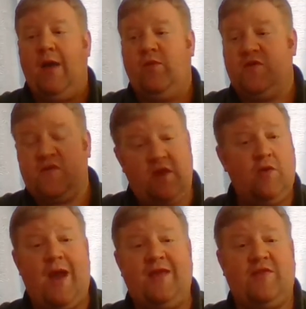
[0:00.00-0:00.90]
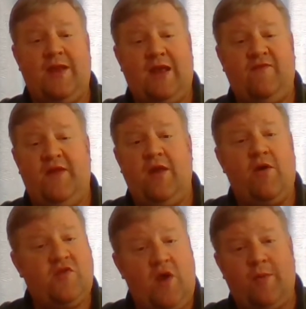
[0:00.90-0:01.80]
will see you guys in the next video.
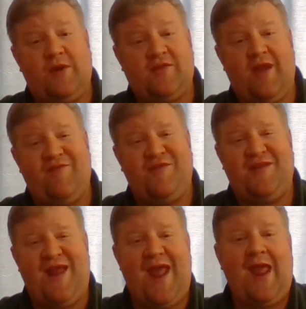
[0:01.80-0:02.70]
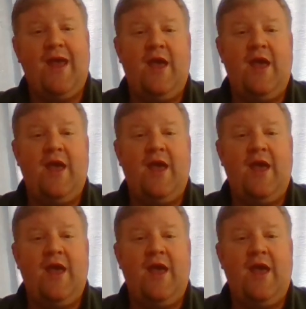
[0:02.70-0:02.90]
That's all I want to say for today.